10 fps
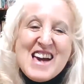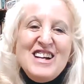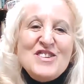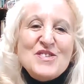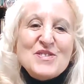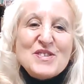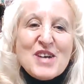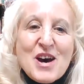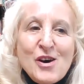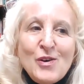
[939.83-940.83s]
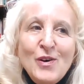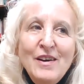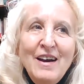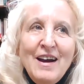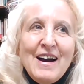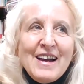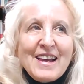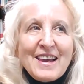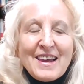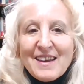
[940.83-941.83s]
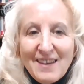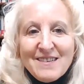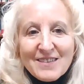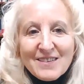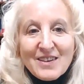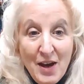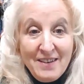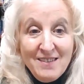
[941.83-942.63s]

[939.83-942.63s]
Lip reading: And so go ahead.